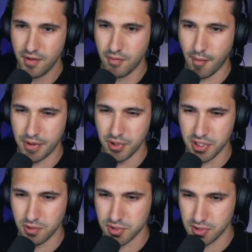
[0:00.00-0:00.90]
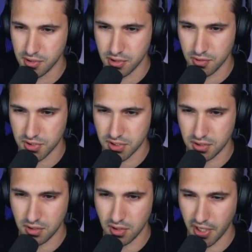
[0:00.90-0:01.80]
I mean, look at those,
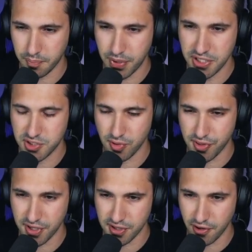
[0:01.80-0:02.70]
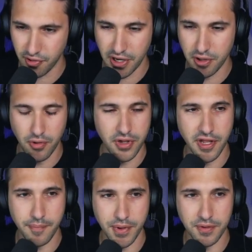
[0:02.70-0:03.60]
like, pincer things there. Let alone the
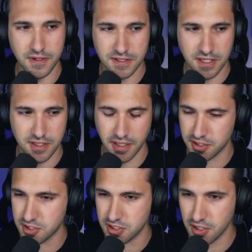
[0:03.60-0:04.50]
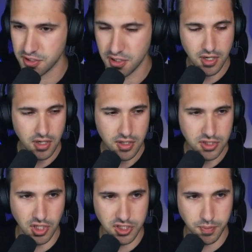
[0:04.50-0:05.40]
abilities, like stun
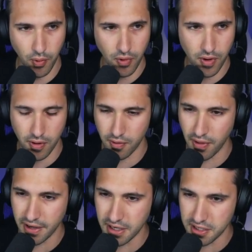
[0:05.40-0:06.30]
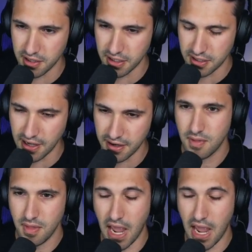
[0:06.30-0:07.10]
spore or, like, anything like that.